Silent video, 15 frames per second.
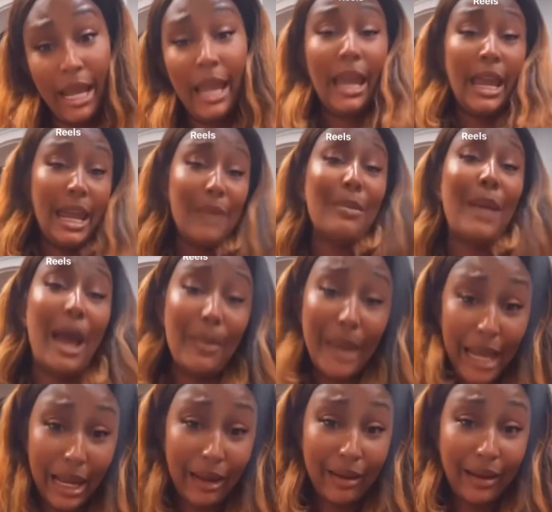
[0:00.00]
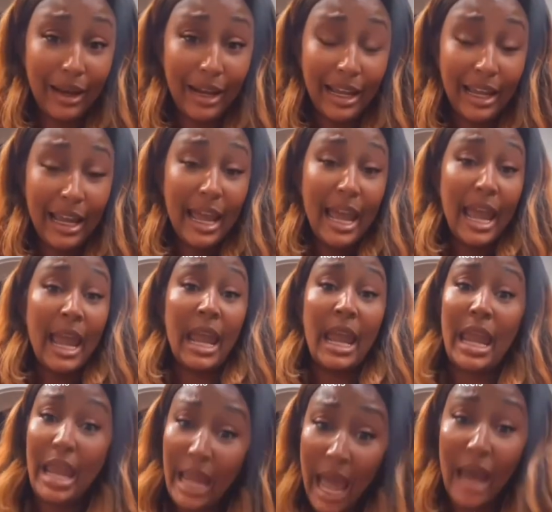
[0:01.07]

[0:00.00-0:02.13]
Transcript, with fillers: and he my man, and he